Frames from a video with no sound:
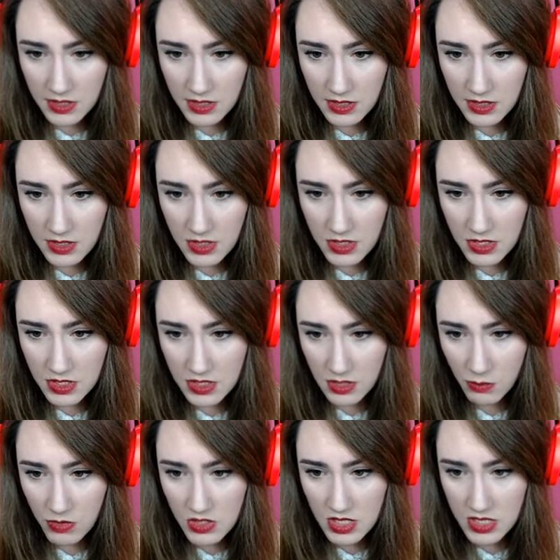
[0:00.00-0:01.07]
It just does so
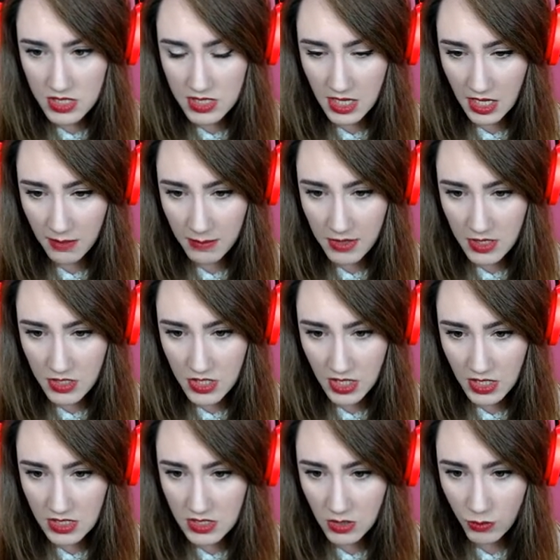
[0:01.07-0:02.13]
much less damage
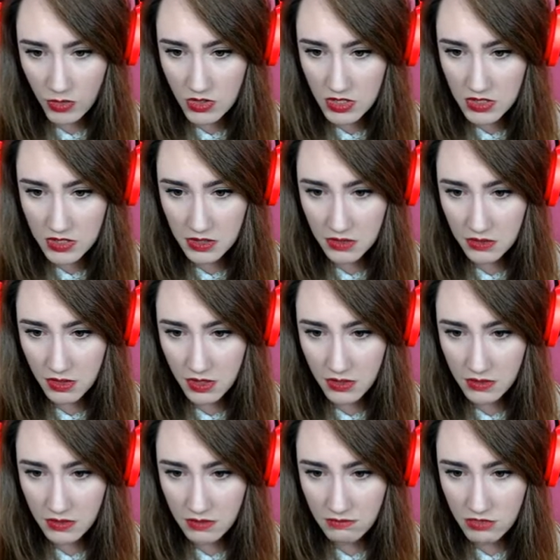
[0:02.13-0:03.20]
and so much less
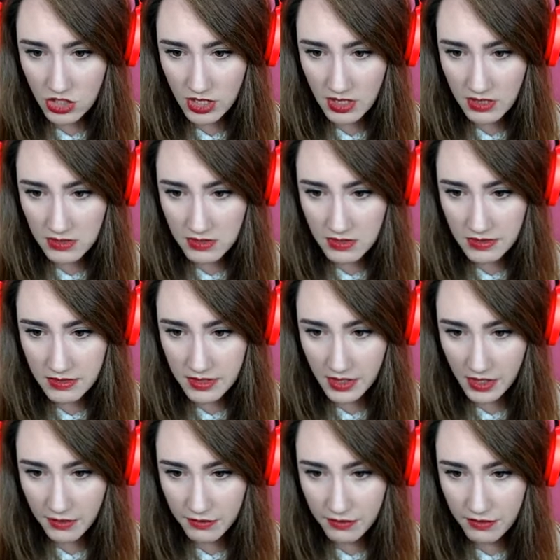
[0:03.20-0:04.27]
critical chance
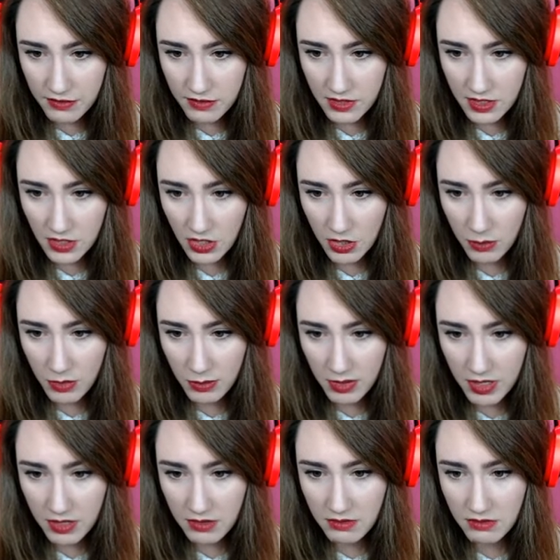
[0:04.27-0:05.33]
stuff and armor
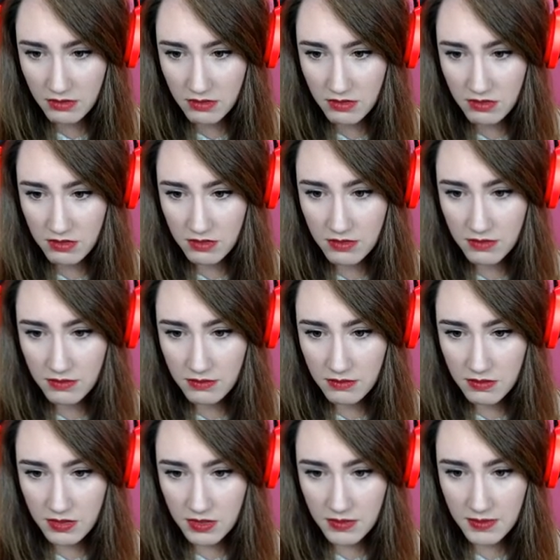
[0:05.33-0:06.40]
pen
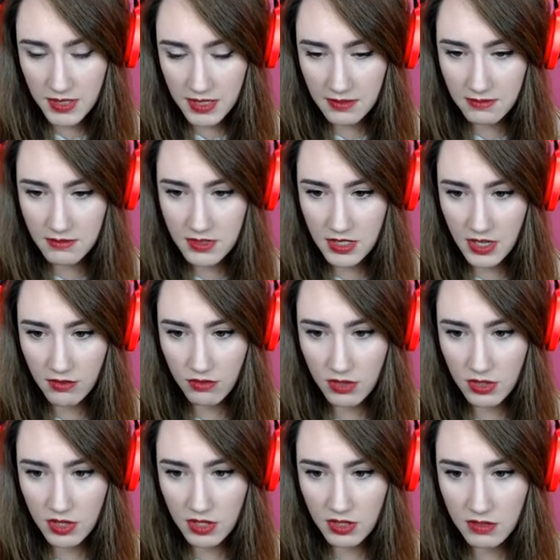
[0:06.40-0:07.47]
and
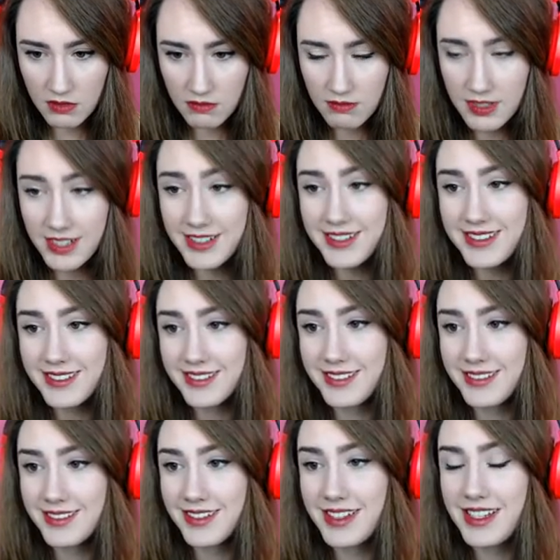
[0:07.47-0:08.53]
everything.
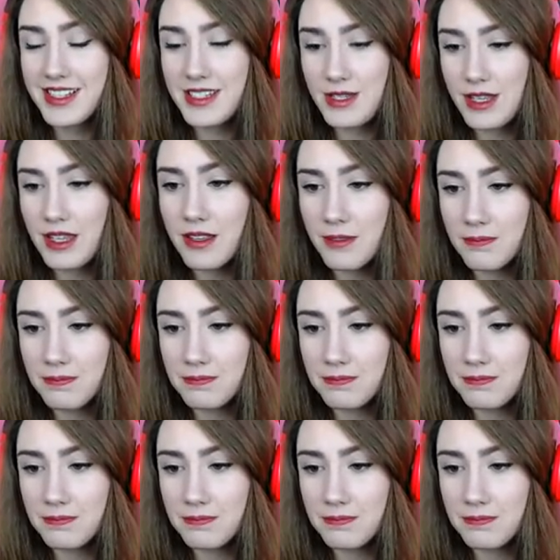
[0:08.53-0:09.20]
Damn.